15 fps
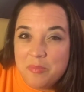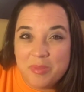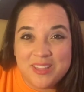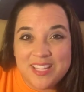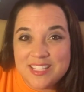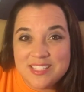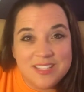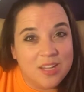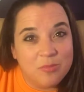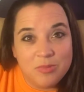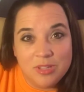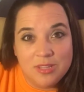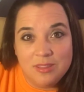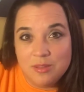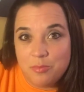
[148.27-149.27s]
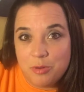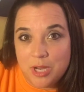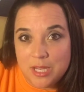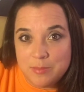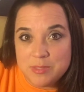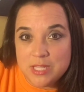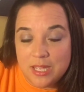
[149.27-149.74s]
But that's not really the
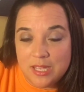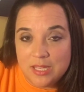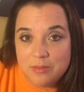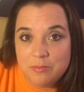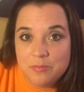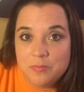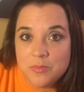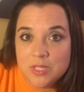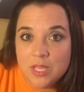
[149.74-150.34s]
prime time.